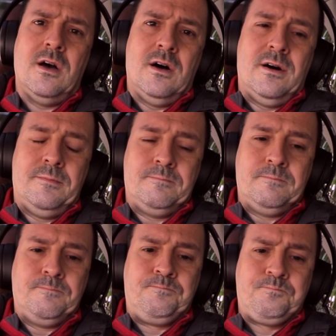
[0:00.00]

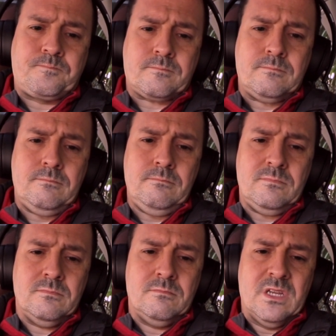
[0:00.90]
um,
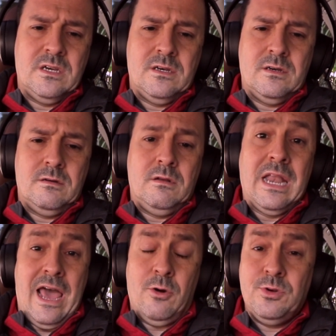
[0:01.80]
uh,
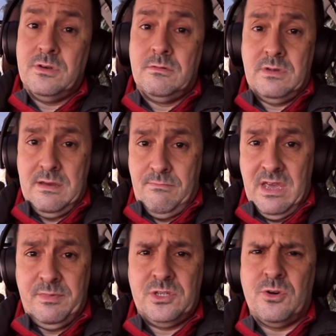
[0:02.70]
loud and
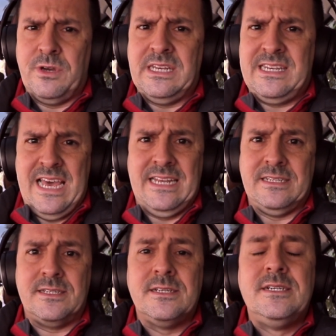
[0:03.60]
maybe so
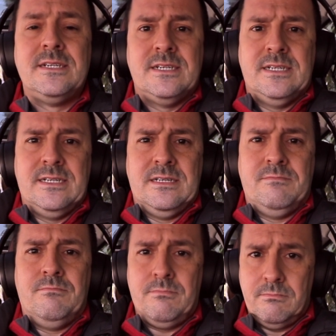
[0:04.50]
intense
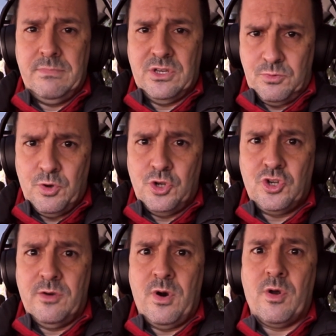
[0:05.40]
um, because we're going to
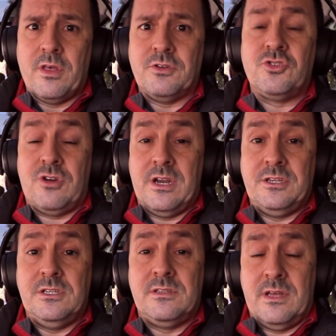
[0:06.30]
talk about one of the
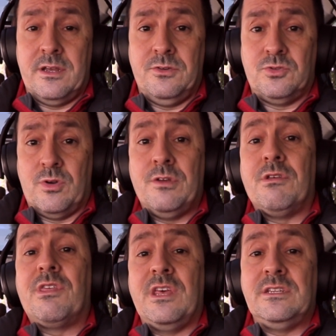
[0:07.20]
strategies that I use, one of
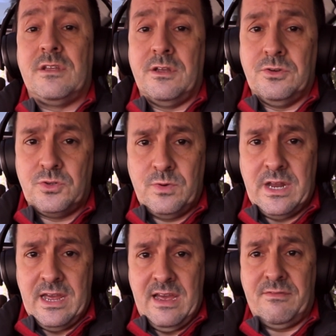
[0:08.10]
the things that I use when
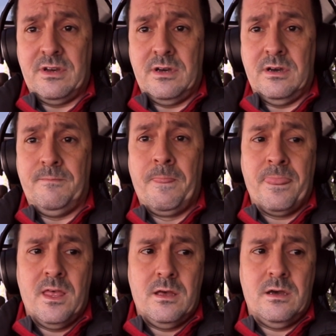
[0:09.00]
I have a,
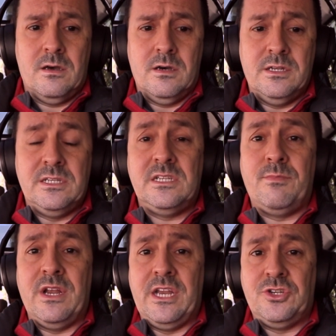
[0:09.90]
a, a
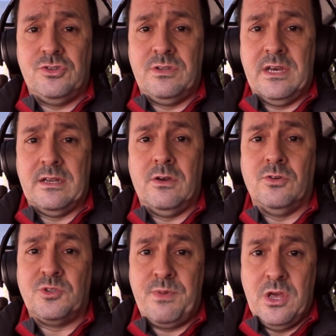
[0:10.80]
discipline issue that
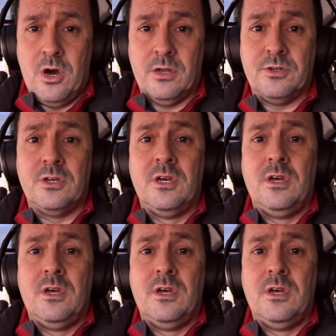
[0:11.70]
goes beyond